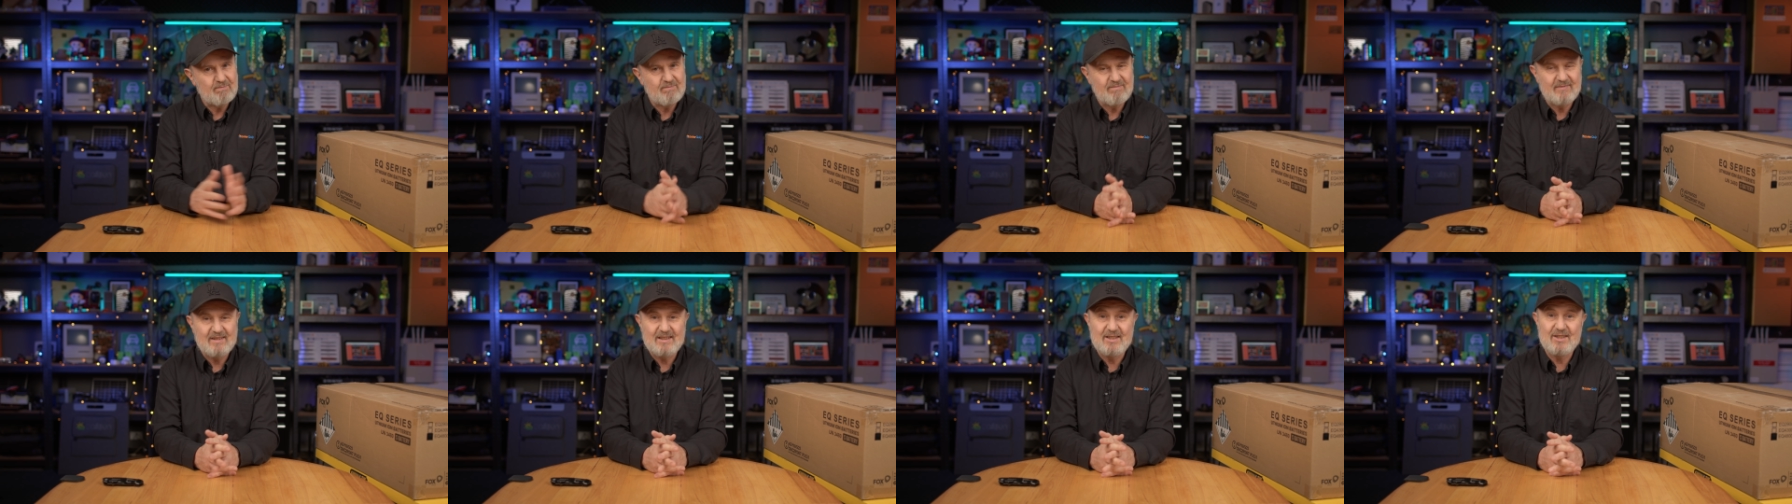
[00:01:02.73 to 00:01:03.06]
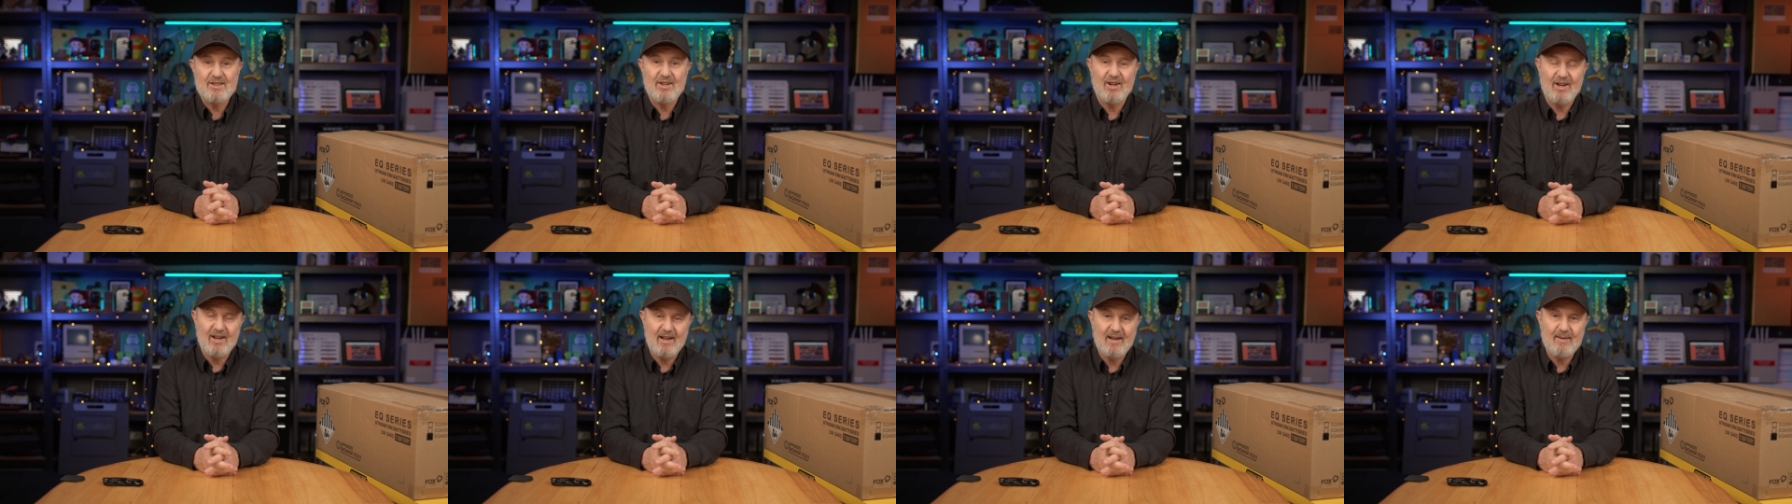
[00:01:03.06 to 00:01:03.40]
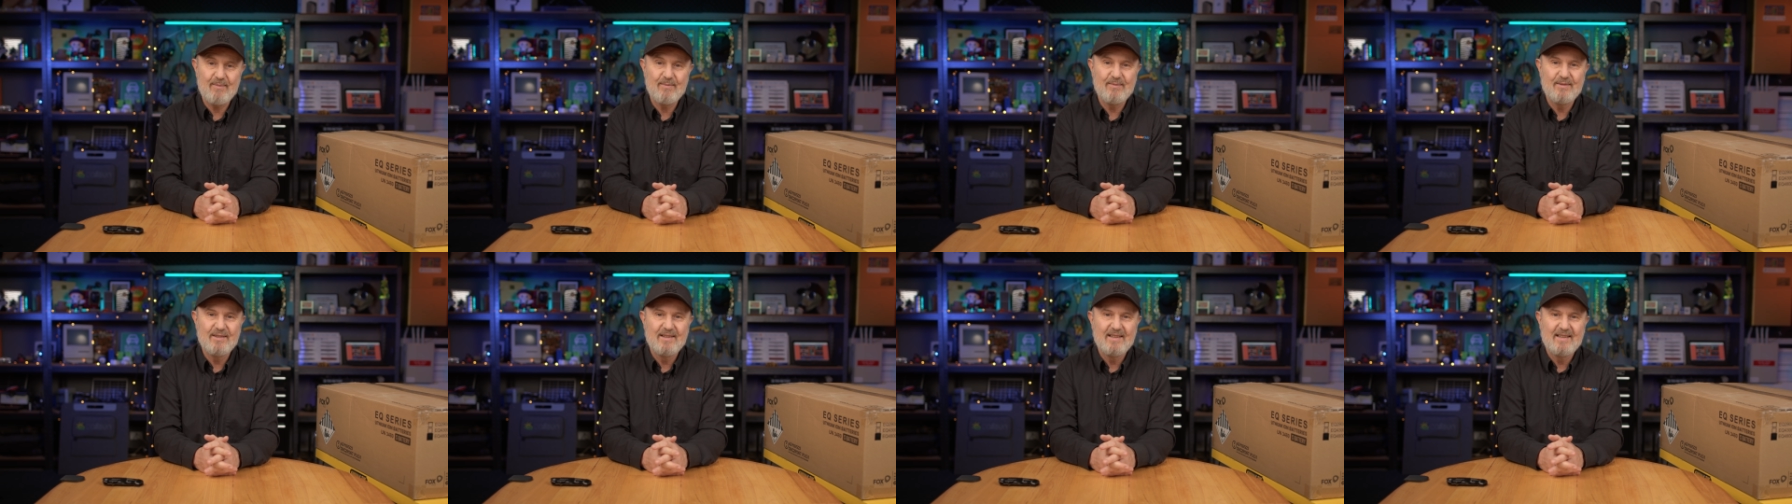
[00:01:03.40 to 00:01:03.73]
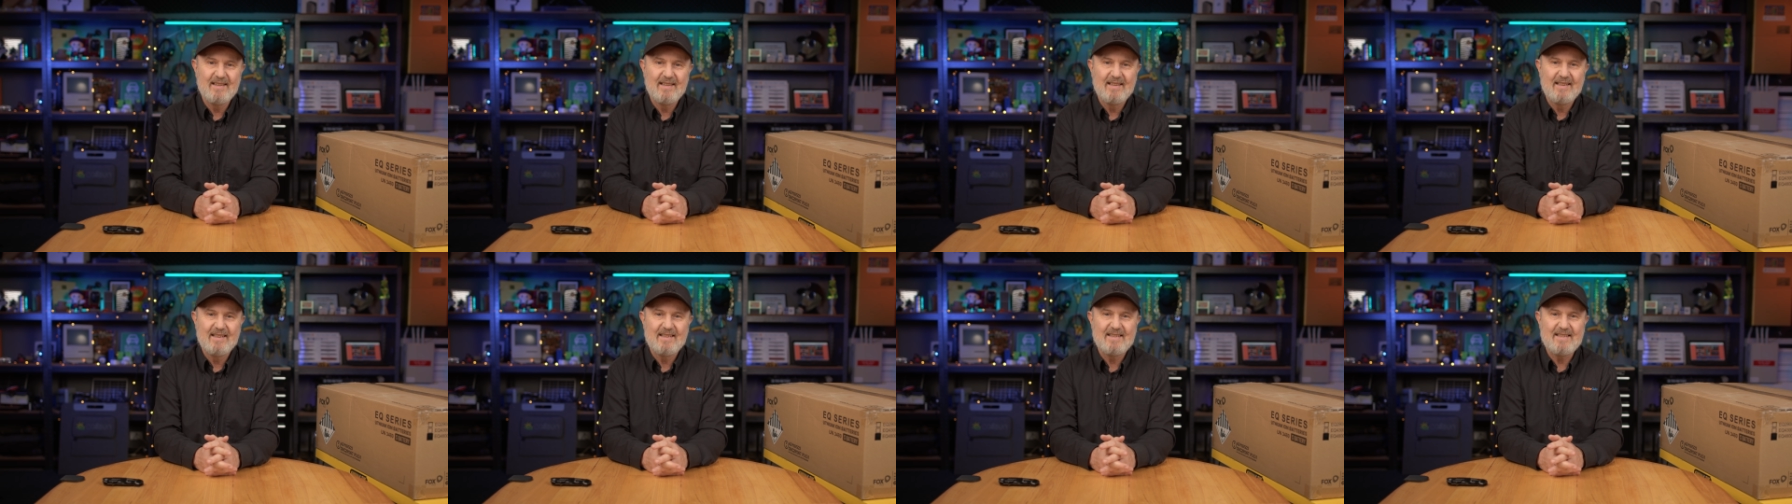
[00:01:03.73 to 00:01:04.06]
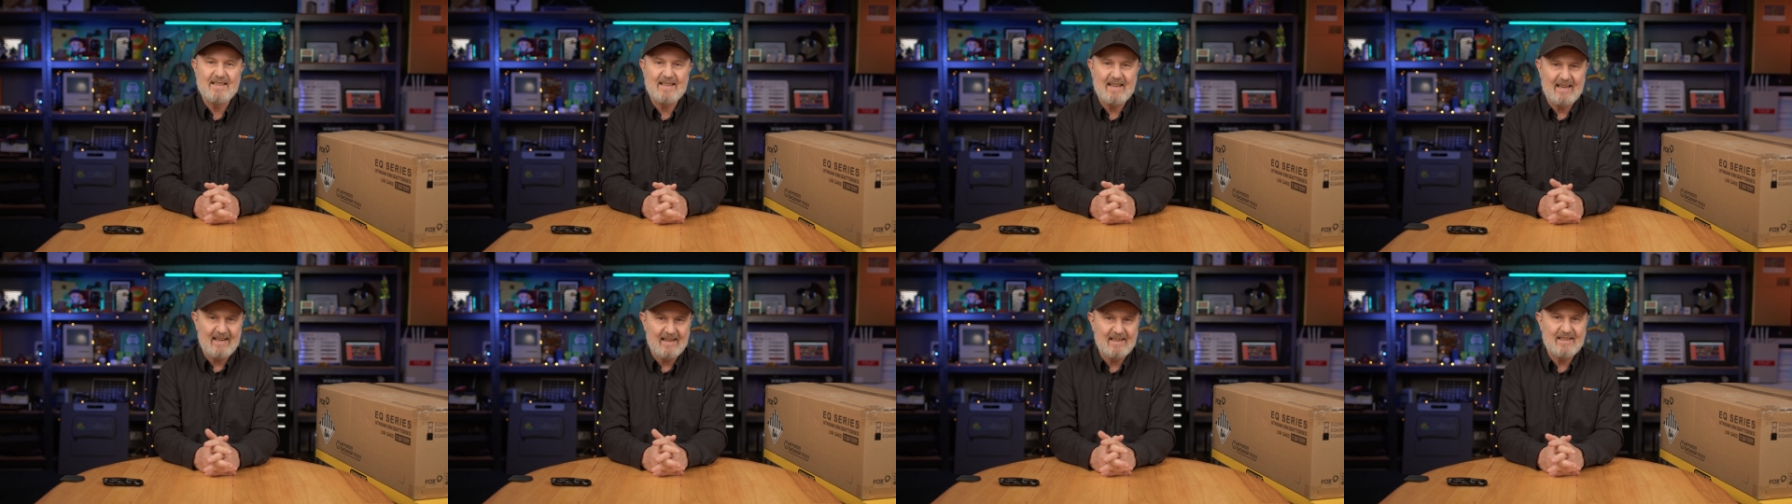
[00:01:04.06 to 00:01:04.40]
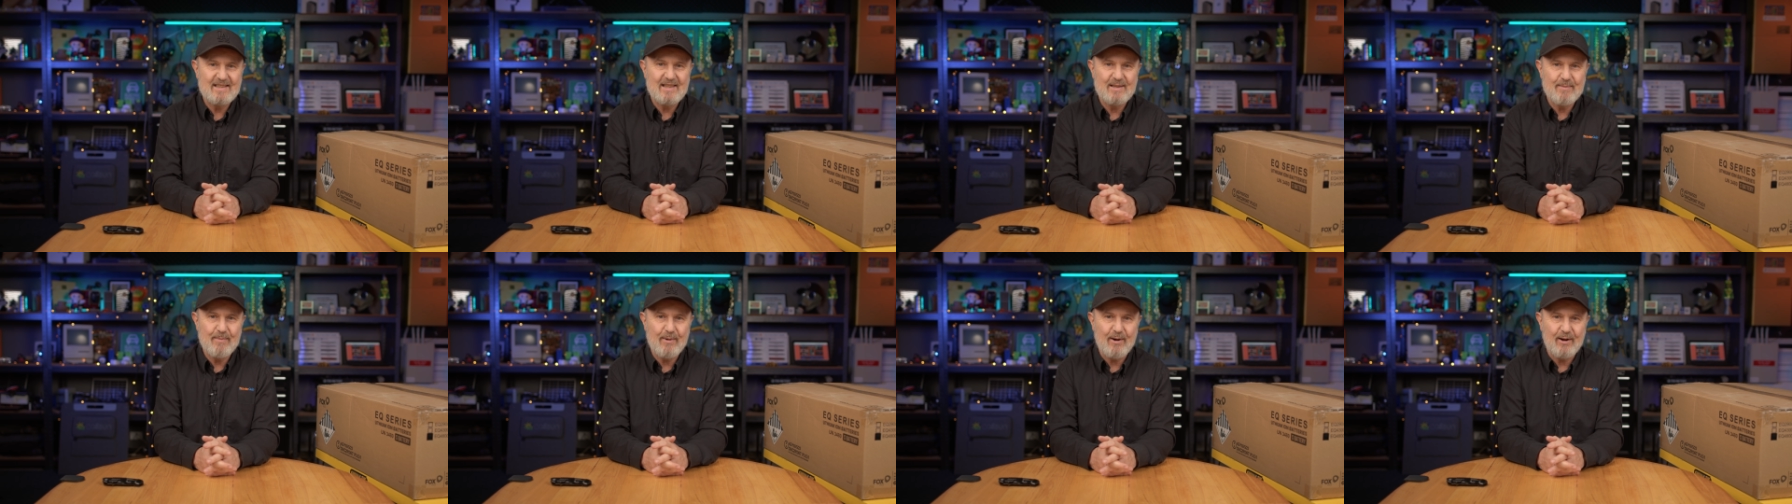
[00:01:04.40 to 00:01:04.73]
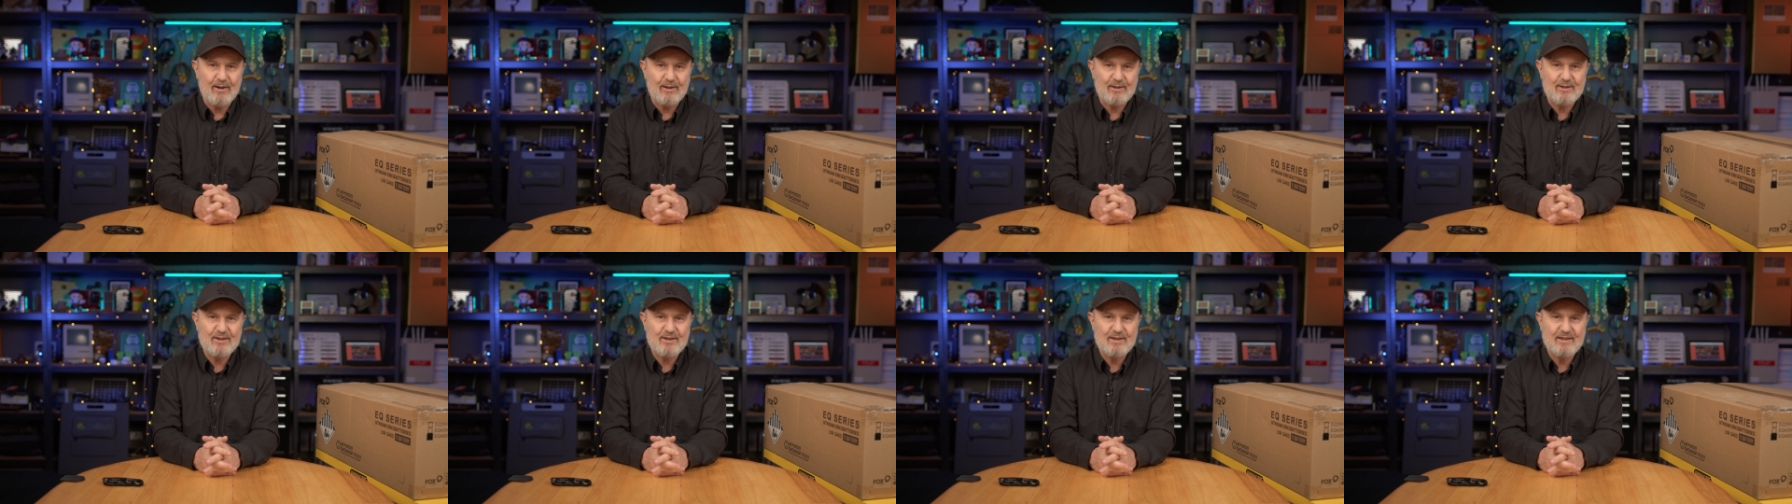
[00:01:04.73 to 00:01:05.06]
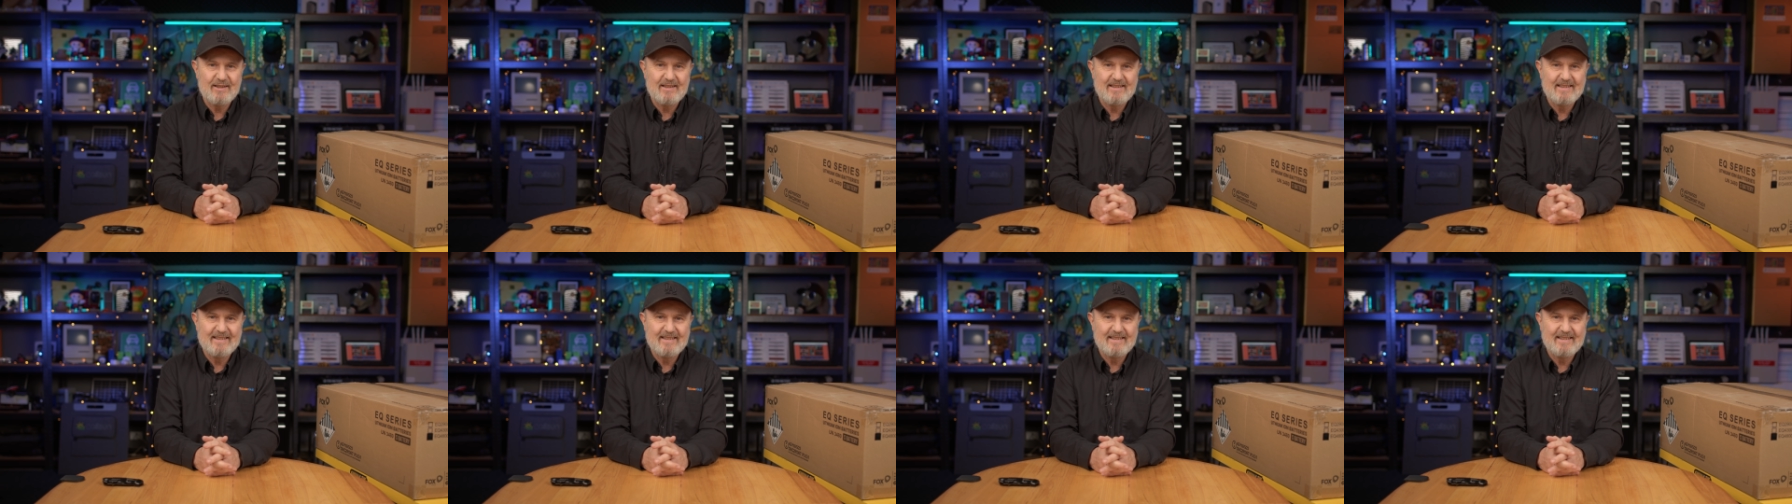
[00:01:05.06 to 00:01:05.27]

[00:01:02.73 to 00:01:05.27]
it's time to get into the box.